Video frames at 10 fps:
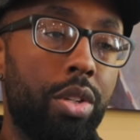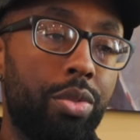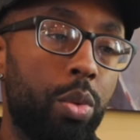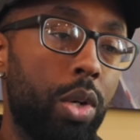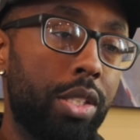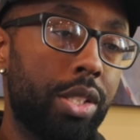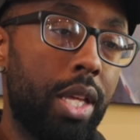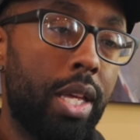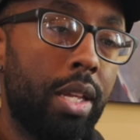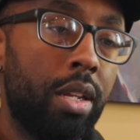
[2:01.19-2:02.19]
if you watch
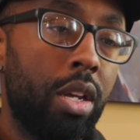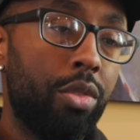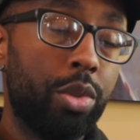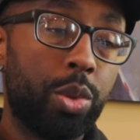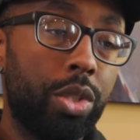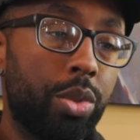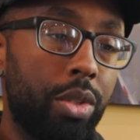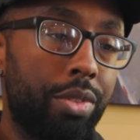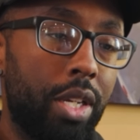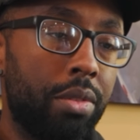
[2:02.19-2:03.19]
that for
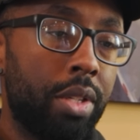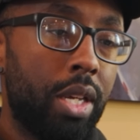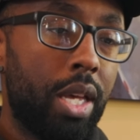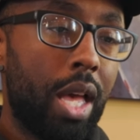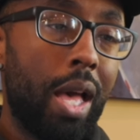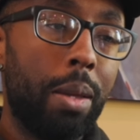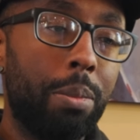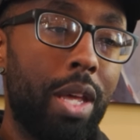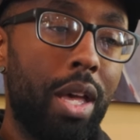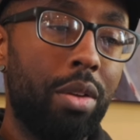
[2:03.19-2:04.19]
2025,
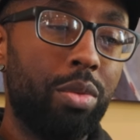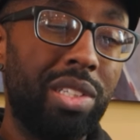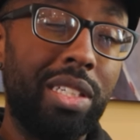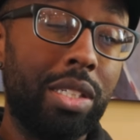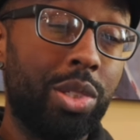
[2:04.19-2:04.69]
I'm not really